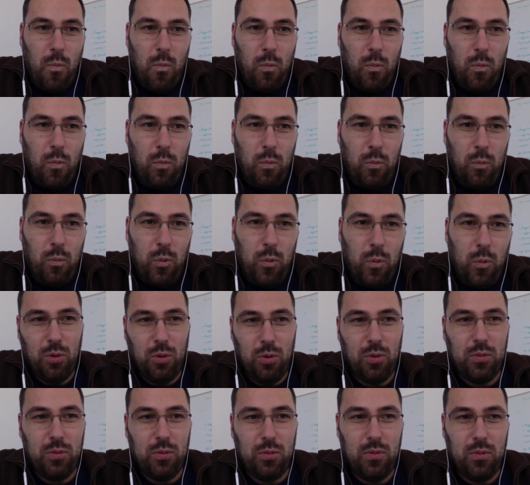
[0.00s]
what
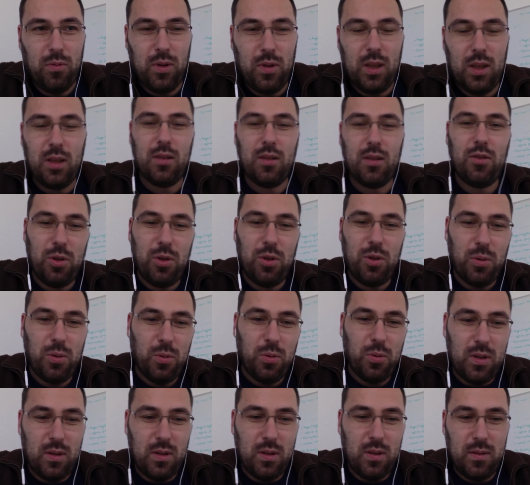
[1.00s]
didn't
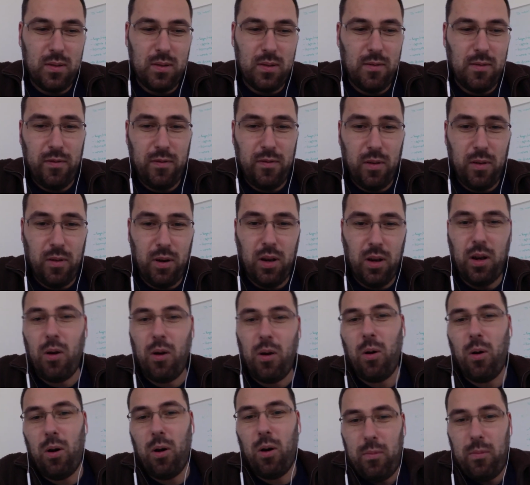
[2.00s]
choose Symfony
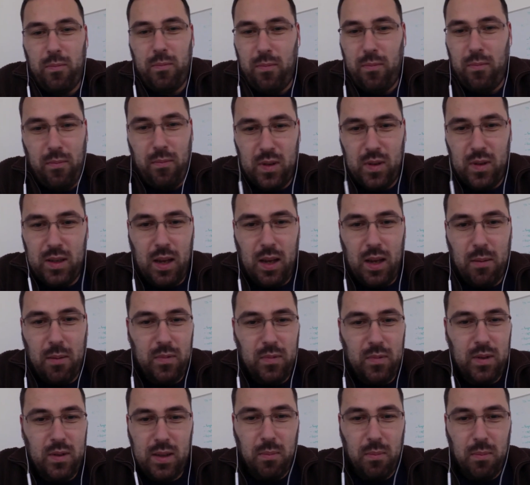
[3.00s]
or
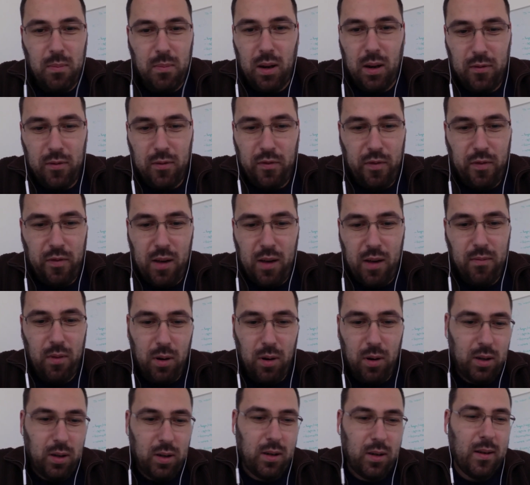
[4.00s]
some similar
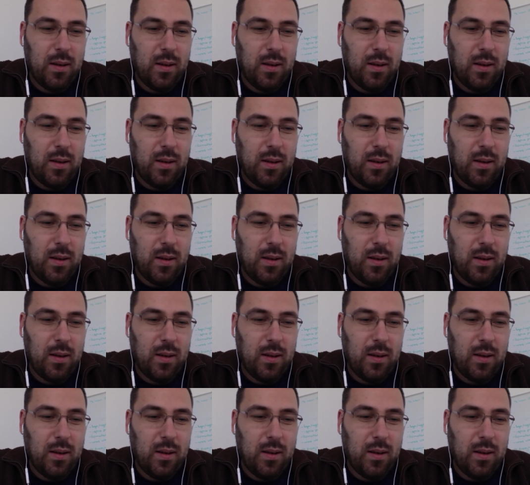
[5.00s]
framework